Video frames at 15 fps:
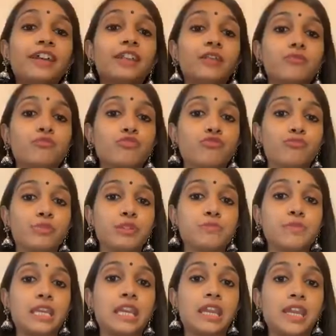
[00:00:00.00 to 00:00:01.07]
that
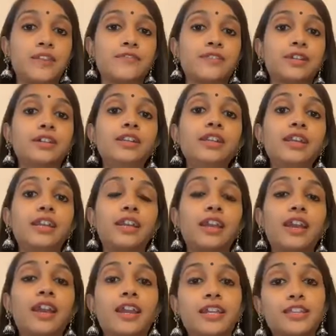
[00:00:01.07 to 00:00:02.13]
movement behavior
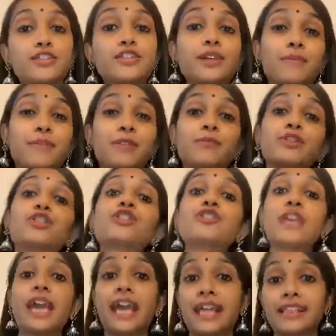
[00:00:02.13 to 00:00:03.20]
into something which
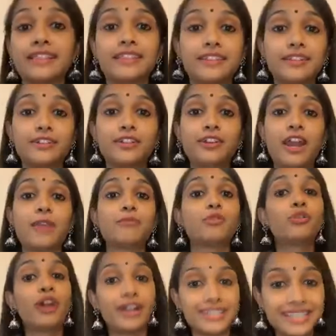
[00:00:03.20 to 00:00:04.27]
is healthier and
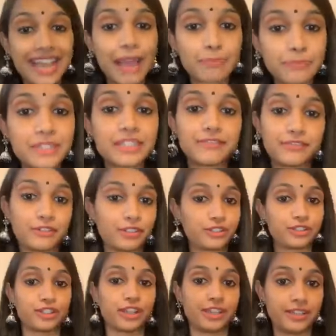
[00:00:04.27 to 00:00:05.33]
more adaptive for
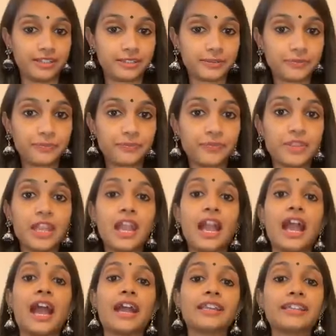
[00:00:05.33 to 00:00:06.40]
the child.
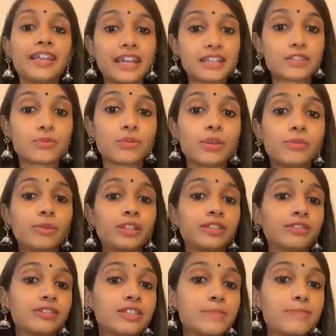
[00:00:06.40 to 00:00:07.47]
And yes,
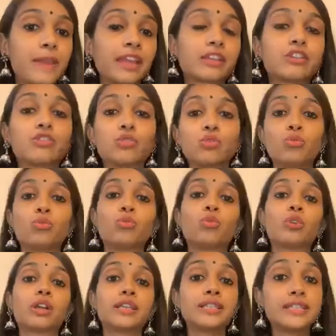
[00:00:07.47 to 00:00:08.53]
with respect
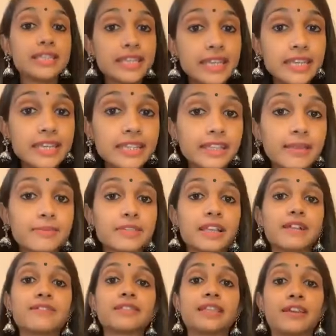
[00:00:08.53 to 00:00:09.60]
to containing
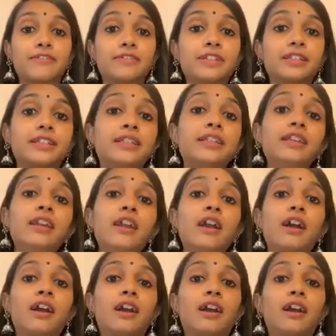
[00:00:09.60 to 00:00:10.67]
themselves, definitely,
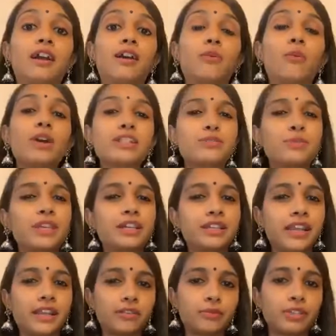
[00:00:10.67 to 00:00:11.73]
once we
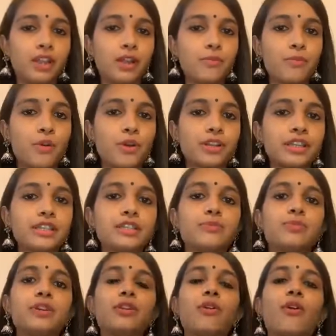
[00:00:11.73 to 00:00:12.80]
connect with our
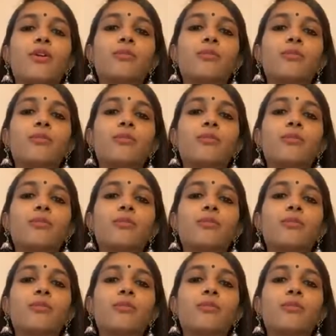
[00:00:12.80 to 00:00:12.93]
bodies, we